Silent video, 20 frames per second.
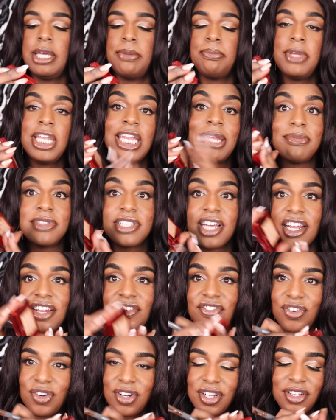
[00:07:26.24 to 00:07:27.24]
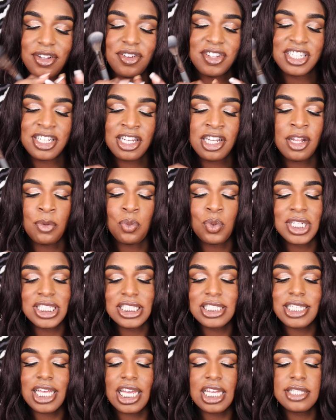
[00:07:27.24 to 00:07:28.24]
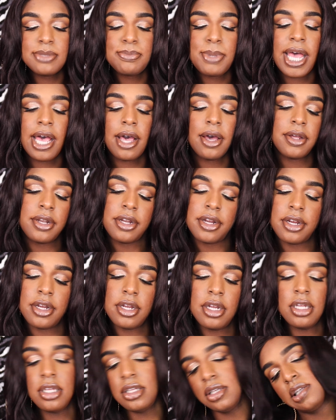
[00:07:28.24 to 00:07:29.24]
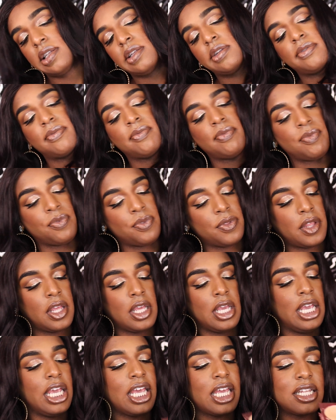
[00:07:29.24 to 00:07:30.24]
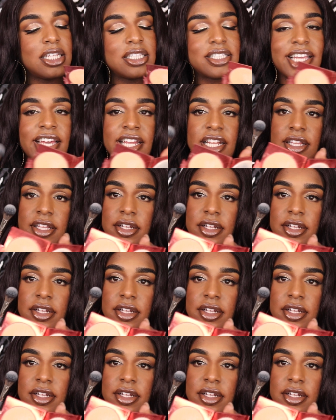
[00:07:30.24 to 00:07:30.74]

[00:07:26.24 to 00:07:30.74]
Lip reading: Medium dark core golden, one size powder. And it's got a